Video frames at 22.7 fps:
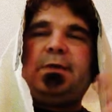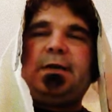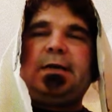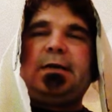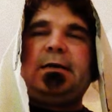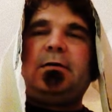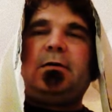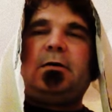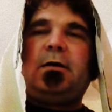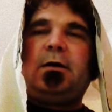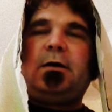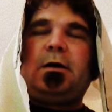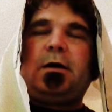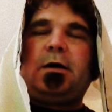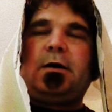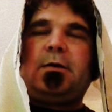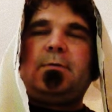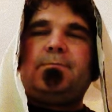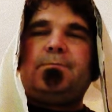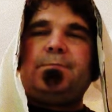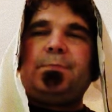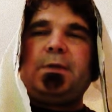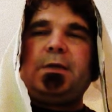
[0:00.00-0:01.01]
that
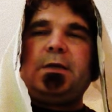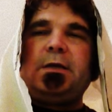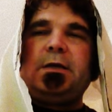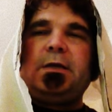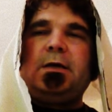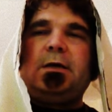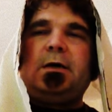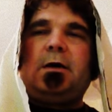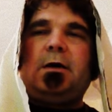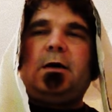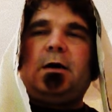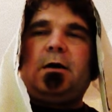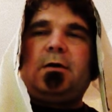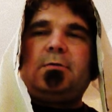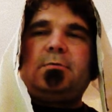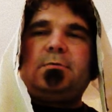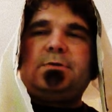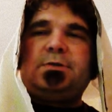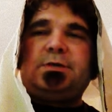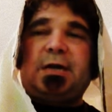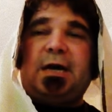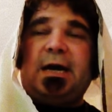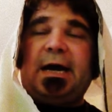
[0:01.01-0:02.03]
are
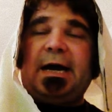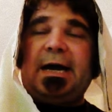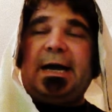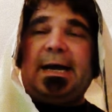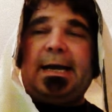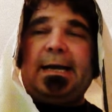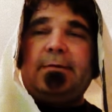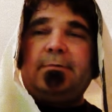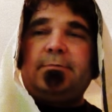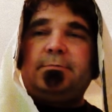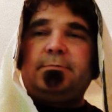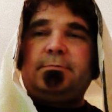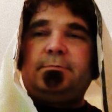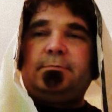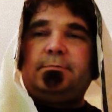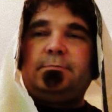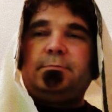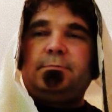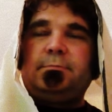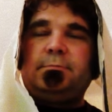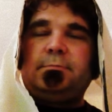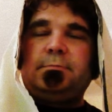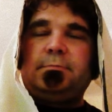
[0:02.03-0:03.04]
dying,
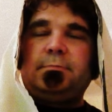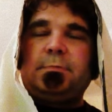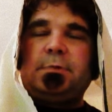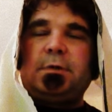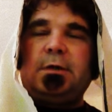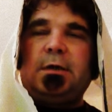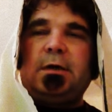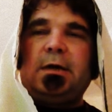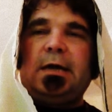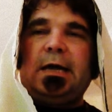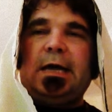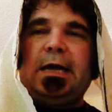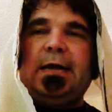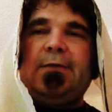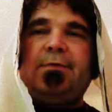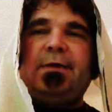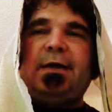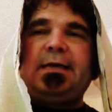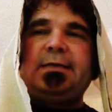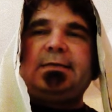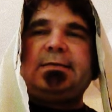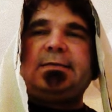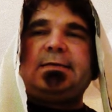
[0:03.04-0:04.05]
and
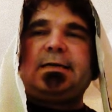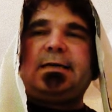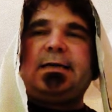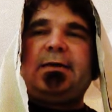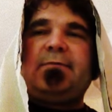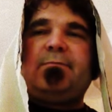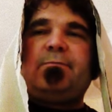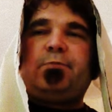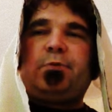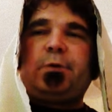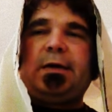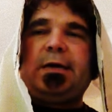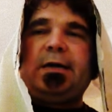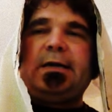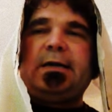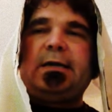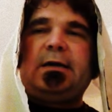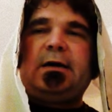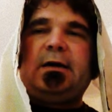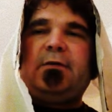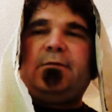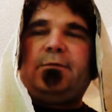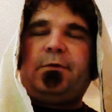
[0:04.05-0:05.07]
that's to bring
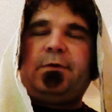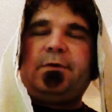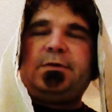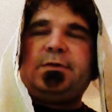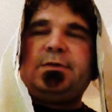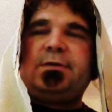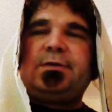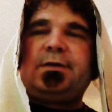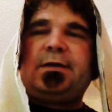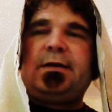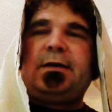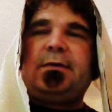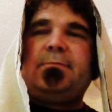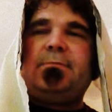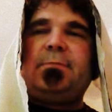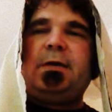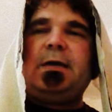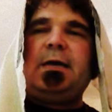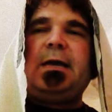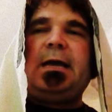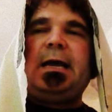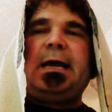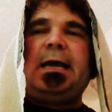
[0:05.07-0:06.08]
comfort to them.
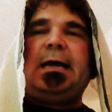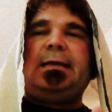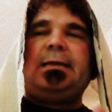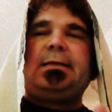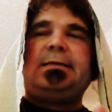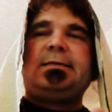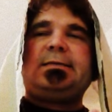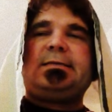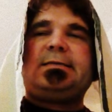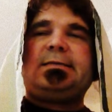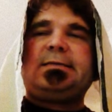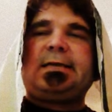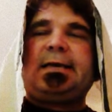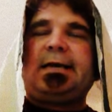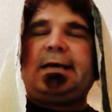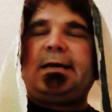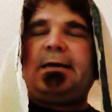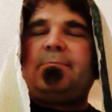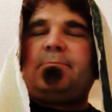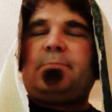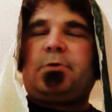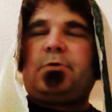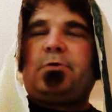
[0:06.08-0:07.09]
And the
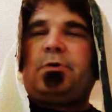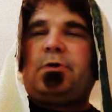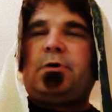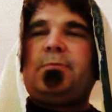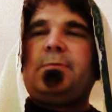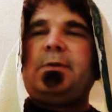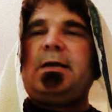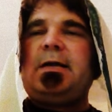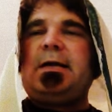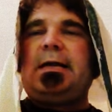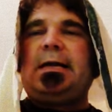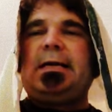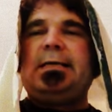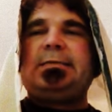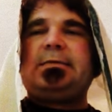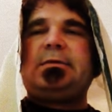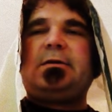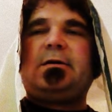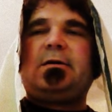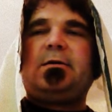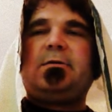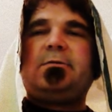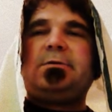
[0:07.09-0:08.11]
second group is
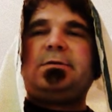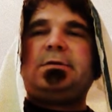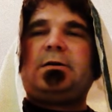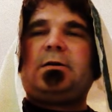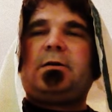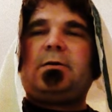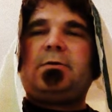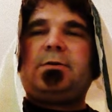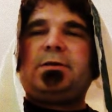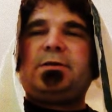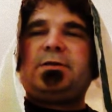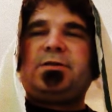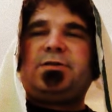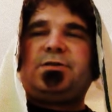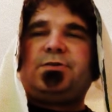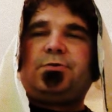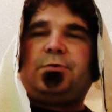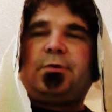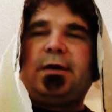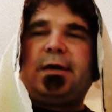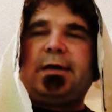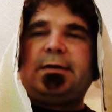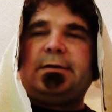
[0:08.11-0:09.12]
those that are on the
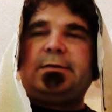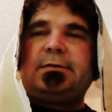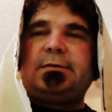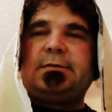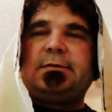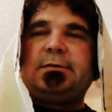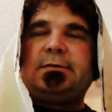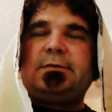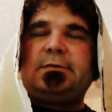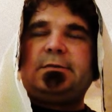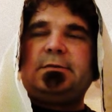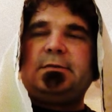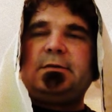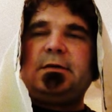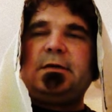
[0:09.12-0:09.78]
streets